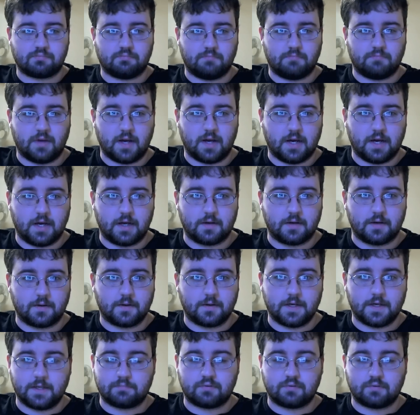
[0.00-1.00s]
My
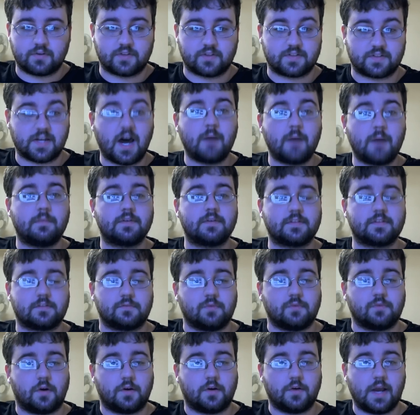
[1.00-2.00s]
brother Thomas,
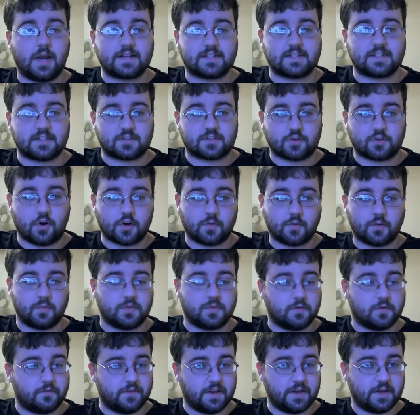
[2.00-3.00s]
the one who actually started
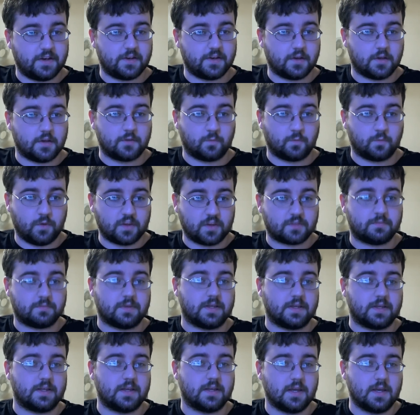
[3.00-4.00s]
with the videos with
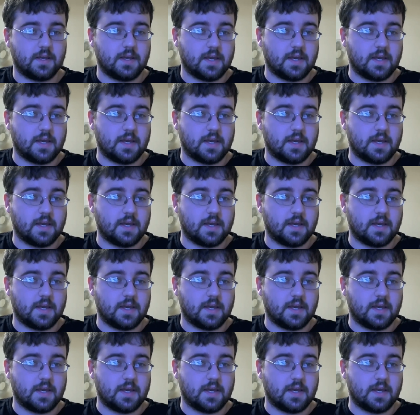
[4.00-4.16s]
me,